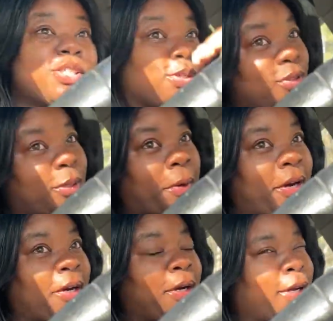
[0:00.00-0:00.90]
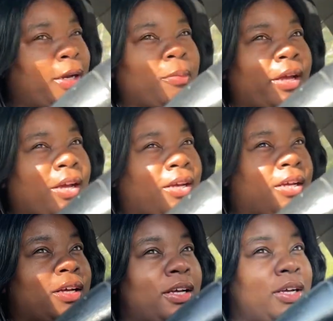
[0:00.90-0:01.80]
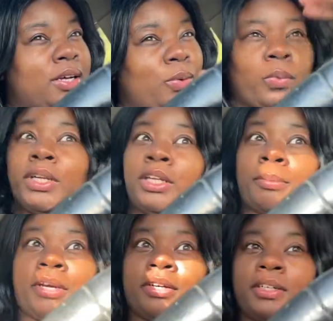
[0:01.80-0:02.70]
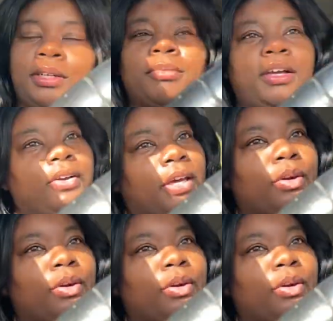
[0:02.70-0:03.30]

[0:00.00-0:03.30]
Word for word: two look better and i'm like uh one look better i'm like okay